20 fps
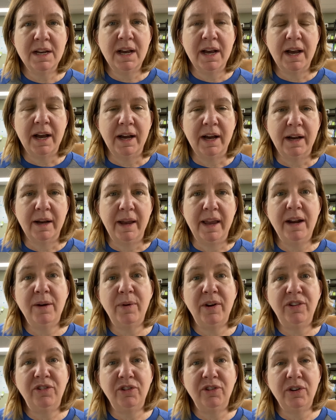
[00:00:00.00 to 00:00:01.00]

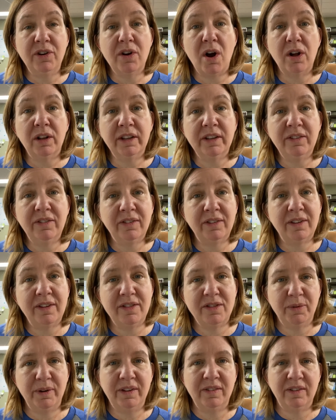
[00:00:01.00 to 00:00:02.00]
Anyways, you can call us
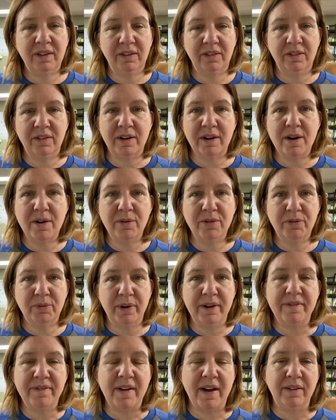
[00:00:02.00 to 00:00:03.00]

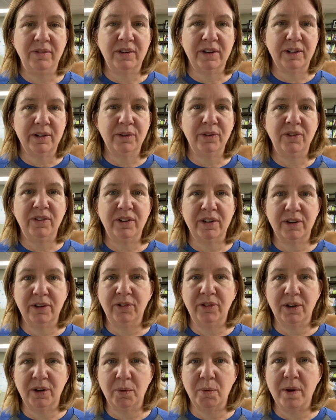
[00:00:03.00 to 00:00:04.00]

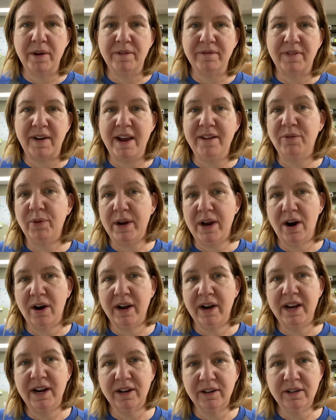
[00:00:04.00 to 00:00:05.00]
360-350-0015. We are
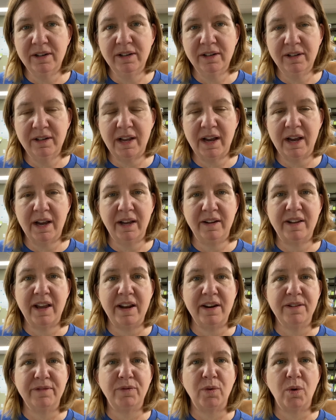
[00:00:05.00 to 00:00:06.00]
here
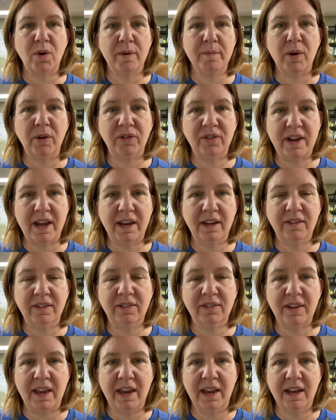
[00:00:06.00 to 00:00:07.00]
10 to 4 most
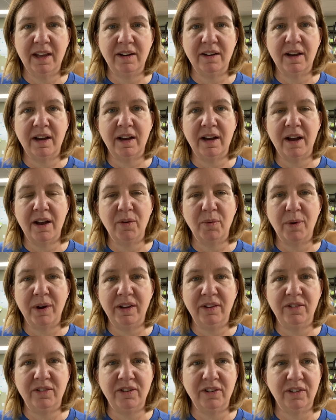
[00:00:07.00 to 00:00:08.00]
days, and
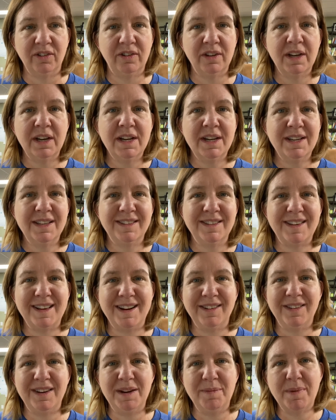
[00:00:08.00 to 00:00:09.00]
otherwise just send
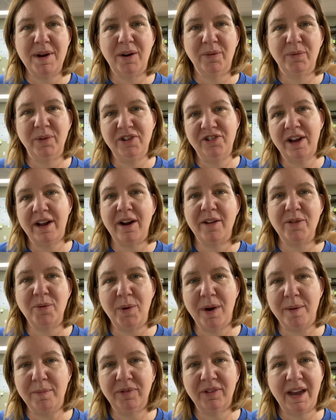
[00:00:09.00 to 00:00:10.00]
us an email, reach out on the
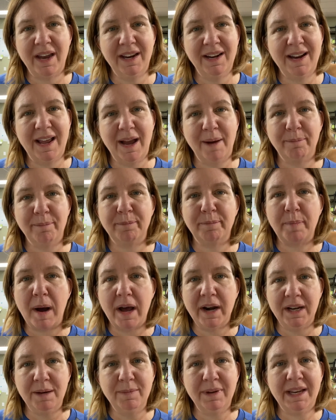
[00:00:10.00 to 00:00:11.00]
website at
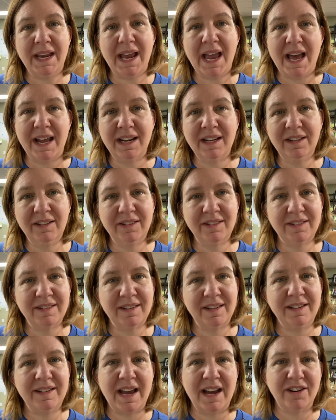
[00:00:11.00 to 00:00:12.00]

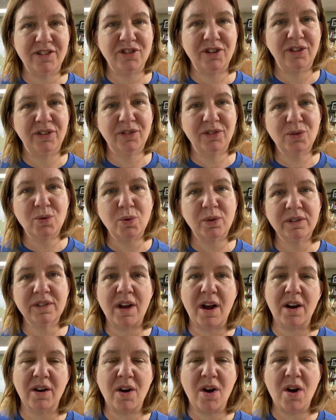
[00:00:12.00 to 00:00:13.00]

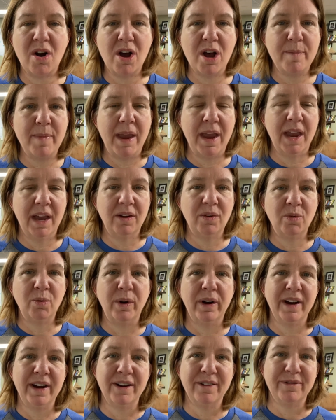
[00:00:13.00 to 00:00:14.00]
bodymechanics-school.com, and
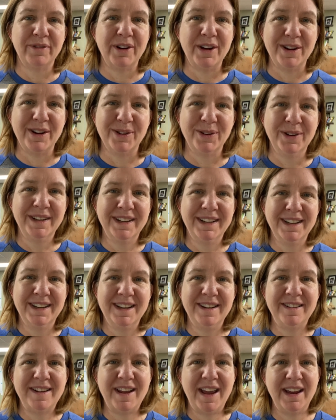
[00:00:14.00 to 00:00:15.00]
we're here for you.
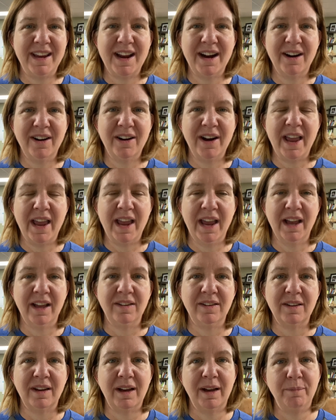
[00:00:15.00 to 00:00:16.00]
Take care
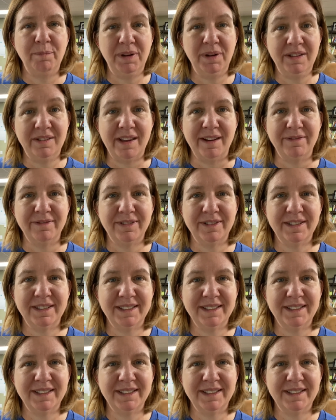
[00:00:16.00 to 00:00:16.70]
and be safe.